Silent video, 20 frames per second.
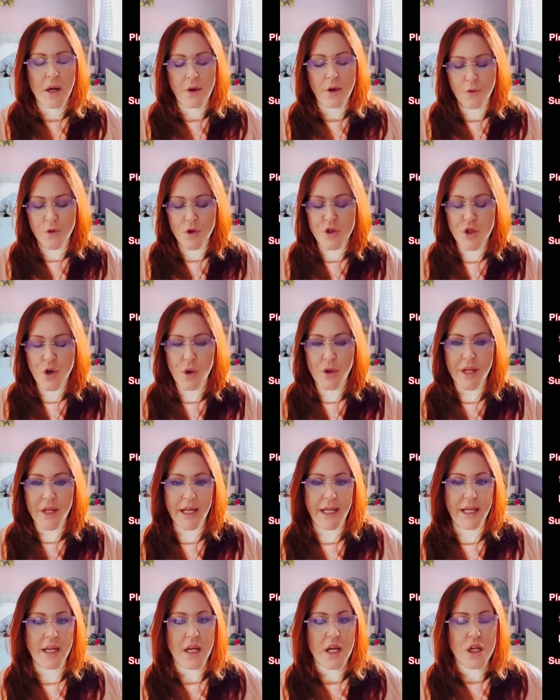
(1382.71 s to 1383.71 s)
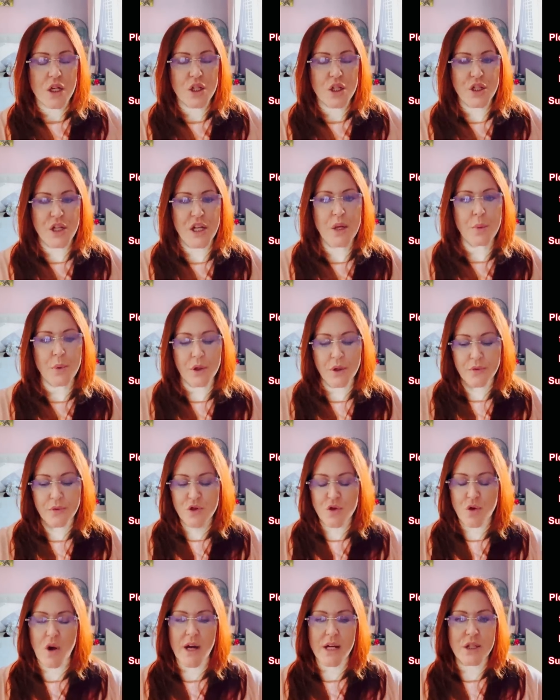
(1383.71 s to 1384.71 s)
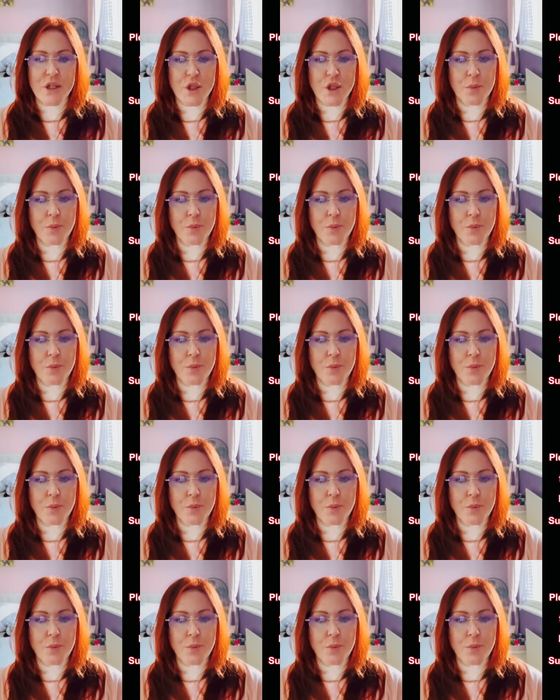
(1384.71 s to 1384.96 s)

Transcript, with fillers: for Johnny, she would have tried to